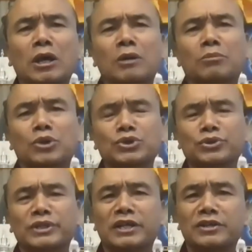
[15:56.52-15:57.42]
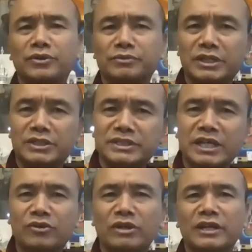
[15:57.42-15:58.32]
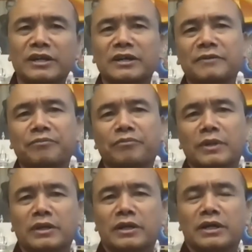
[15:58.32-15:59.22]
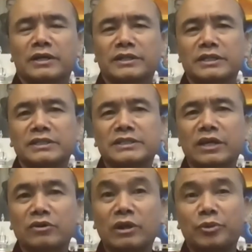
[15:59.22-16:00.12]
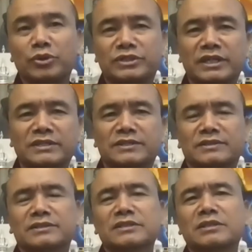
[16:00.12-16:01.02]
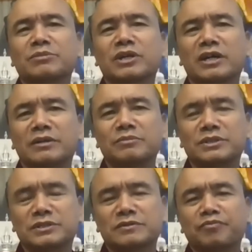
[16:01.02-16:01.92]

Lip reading: more so than the secular approaches, sometimes